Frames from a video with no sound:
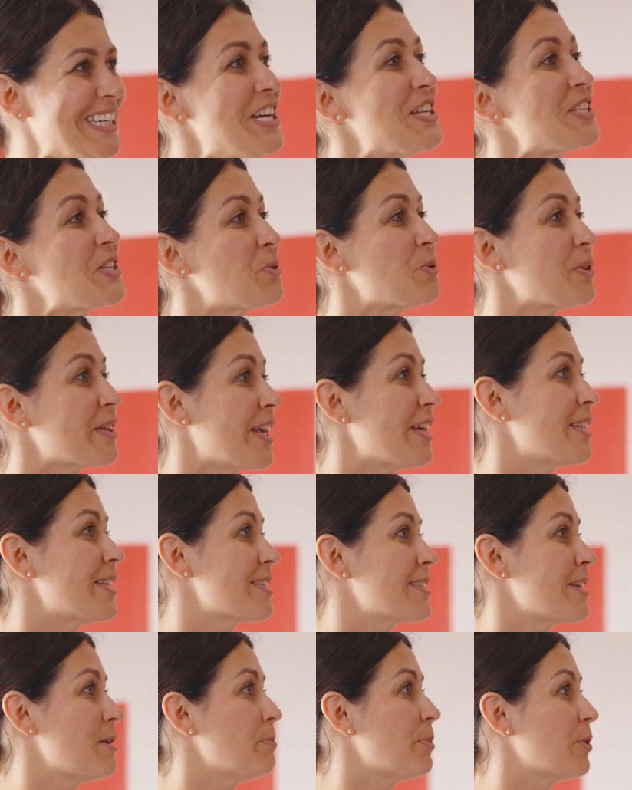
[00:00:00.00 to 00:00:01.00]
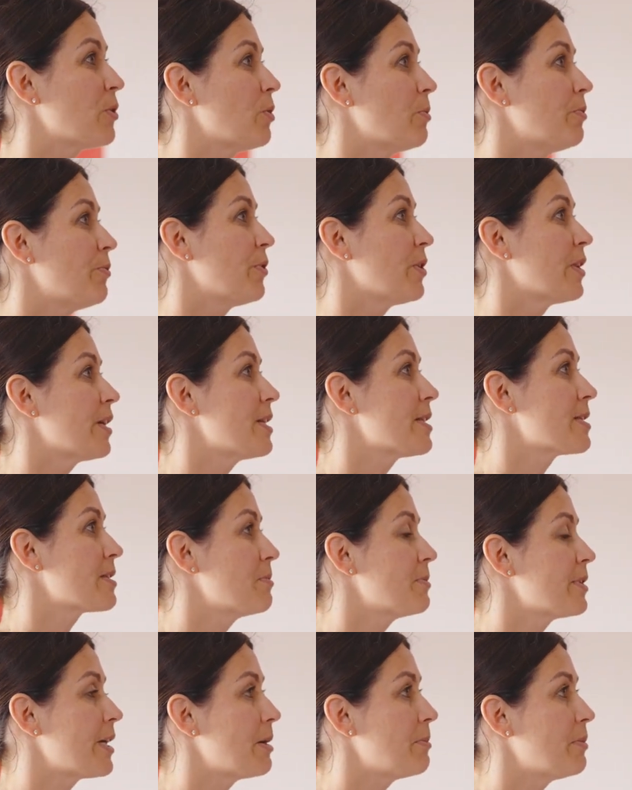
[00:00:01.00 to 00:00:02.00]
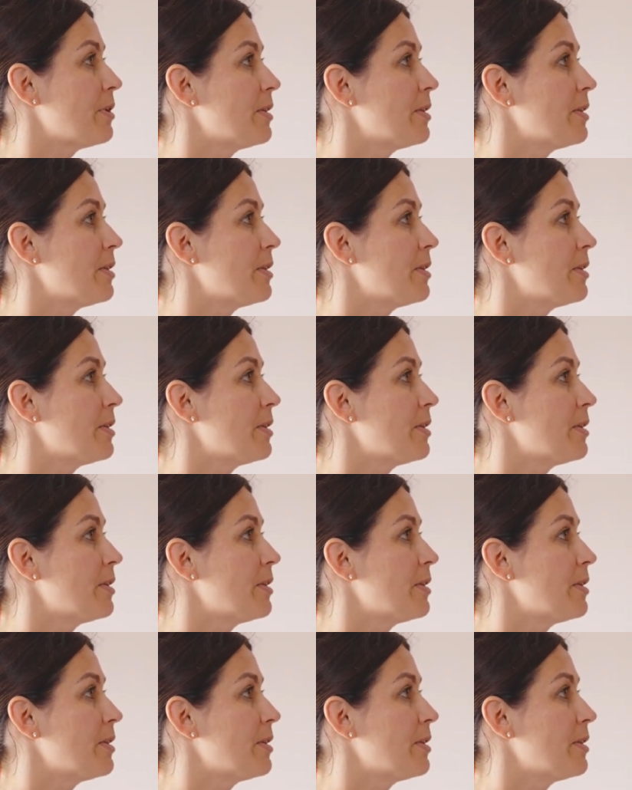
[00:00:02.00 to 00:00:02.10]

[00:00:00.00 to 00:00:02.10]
So we'll get a sample hopefully at some time.